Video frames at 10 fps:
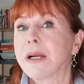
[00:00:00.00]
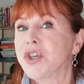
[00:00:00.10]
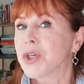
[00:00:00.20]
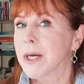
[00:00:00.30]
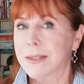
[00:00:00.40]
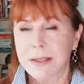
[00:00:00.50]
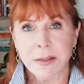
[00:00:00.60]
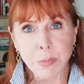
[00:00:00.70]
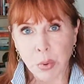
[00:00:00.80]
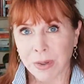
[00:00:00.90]
Just as
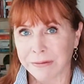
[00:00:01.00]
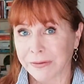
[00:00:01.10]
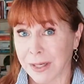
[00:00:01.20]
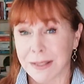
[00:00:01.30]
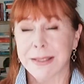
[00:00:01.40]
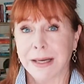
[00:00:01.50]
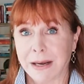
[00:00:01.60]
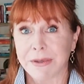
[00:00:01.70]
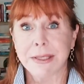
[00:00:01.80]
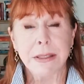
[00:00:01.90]
important for us to
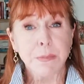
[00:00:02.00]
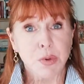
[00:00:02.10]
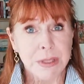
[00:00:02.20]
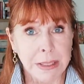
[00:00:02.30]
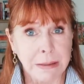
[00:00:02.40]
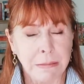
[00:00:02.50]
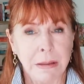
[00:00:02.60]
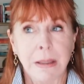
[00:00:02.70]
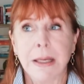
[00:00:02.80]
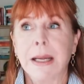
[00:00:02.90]
have a sleep routine.
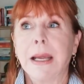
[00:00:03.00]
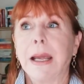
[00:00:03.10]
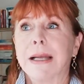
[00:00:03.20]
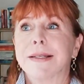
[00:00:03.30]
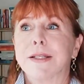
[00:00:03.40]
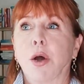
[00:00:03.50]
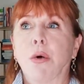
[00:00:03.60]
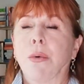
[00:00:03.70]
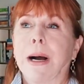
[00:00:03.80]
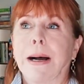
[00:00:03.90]
And
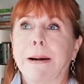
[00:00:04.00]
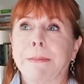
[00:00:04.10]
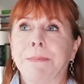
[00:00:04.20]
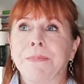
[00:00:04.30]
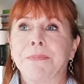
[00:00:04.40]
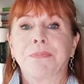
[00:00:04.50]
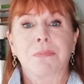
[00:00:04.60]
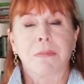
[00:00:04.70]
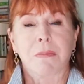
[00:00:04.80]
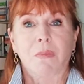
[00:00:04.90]
so um,
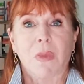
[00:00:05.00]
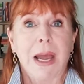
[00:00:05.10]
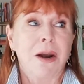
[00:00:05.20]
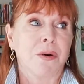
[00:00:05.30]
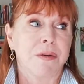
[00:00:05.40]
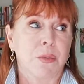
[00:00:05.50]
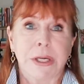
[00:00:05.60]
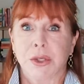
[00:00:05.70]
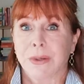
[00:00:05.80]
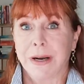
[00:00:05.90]
I don't know that we
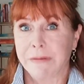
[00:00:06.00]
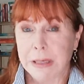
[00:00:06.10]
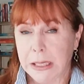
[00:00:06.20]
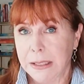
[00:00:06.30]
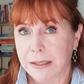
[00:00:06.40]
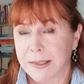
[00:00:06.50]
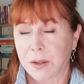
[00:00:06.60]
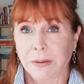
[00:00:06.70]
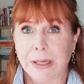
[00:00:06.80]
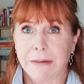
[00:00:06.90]
could do it every night. I
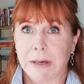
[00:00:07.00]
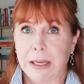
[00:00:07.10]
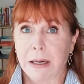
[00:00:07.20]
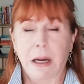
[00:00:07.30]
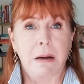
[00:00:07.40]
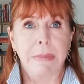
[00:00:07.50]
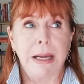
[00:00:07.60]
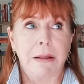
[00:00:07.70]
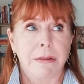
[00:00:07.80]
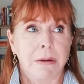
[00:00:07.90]
certainly haven't had a hot
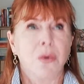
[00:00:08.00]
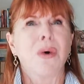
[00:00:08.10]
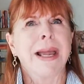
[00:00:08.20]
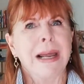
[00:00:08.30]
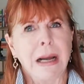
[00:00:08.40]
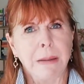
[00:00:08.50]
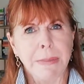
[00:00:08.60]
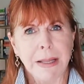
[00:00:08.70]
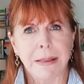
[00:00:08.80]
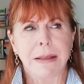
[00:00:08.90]
bath. Oh, I had a hot
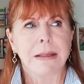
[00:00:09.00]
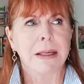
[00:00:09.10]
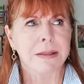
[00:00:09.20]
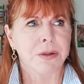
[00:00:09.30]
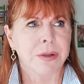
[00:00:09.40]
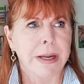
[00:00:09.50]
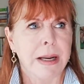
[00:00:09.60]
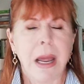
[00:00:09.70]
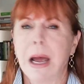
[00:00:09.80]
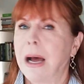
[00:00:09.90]
bath yesterday.
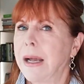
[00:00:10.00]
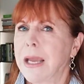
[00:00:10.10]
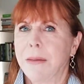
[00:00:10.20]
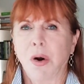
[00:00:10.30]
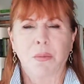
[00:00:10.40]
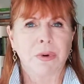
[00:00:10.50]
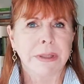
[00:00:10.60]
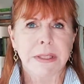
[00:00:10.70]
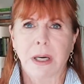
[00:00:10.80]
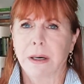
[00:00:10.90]
I came home
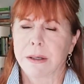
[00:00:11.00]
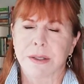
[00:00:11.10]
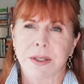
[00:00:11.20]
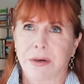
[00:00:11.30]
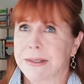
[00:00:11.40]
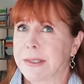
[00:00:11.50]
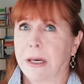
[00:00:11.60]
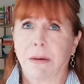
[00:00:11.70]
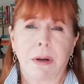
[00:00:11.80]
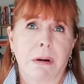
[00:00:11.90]
really tired and stressed
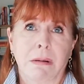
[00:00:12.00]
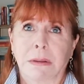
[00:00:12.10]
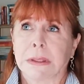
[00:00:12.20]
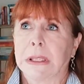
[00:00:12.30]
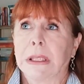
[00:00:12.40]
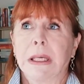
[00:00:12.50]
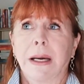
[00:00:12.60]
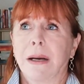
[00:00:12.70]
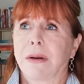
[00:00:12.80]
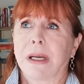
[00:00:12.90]
out, y'all.
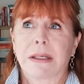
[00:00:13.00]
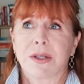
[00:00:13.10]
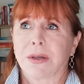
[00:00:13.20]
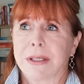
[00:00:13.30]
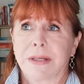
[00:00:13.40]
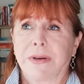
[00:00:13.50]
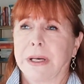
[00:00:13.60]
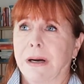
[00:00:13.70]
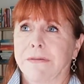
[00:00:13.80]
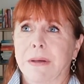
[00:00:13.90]
I don't get stressed very
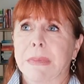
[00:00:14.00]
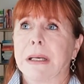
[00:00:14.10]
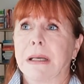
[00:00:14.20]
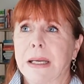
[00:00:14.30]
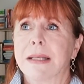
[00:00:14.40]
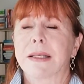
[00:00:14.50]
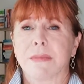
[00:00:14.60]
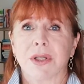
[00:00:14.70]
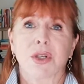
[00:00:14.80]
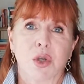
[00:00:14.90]
often, but I had some
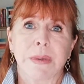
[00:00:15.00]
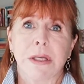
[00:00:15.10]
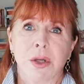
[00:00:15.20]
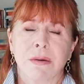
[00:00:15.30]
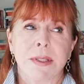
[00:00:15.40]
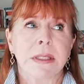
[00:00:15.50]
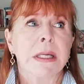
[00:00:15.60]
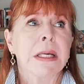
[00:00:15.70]
disturbing news.